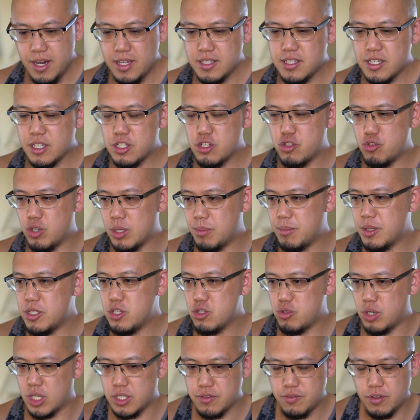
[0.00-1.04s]
And it's extremely
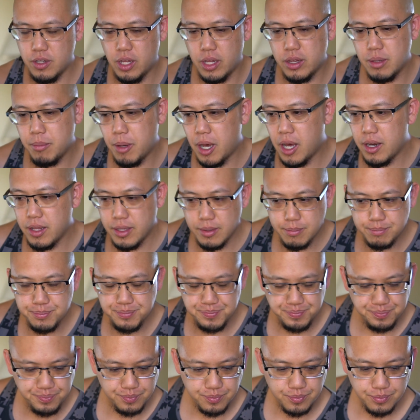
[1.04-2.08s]
stressful on the body.
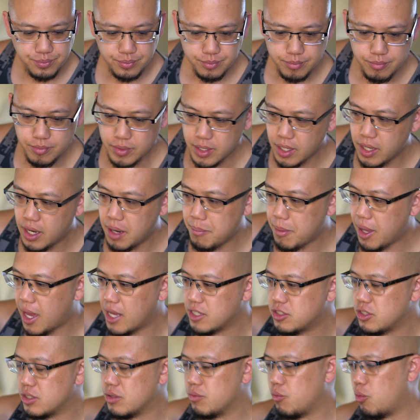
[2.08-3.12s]
And
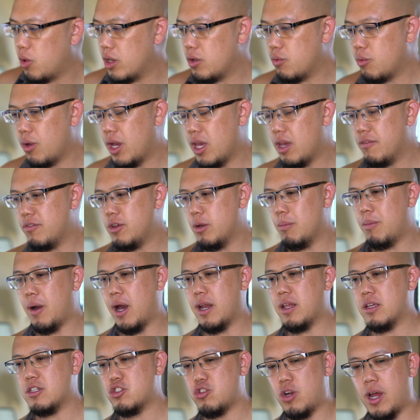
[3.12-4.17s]
imagine one way of your
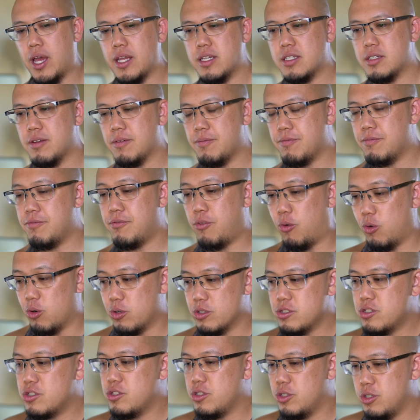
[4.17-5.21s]
body trying to
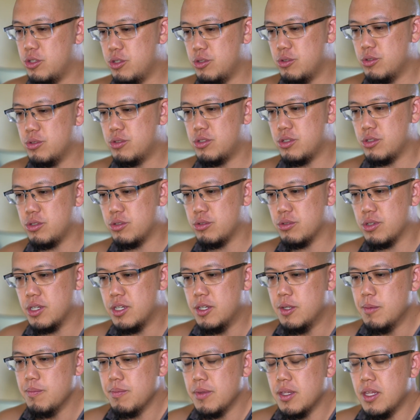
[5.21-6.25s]
force you to
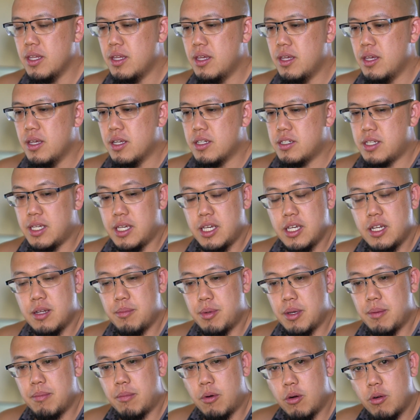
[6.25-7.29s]
eat
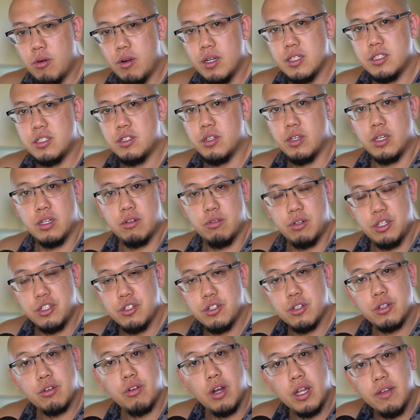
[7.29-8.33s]
a bit more is to
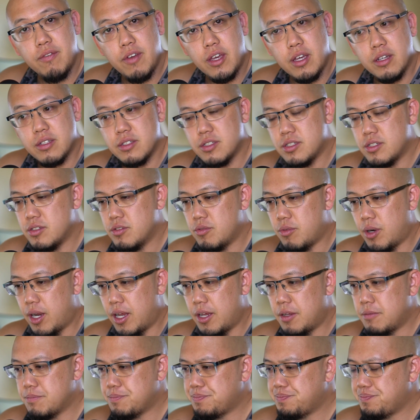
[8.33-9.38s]
increase your cravings,
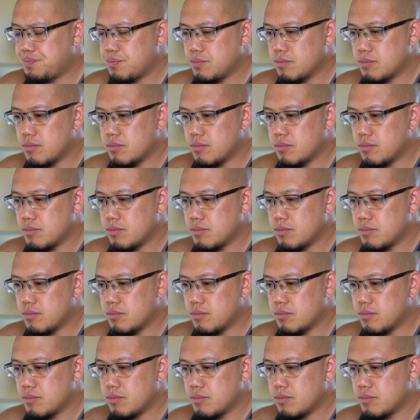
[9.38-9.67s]
right?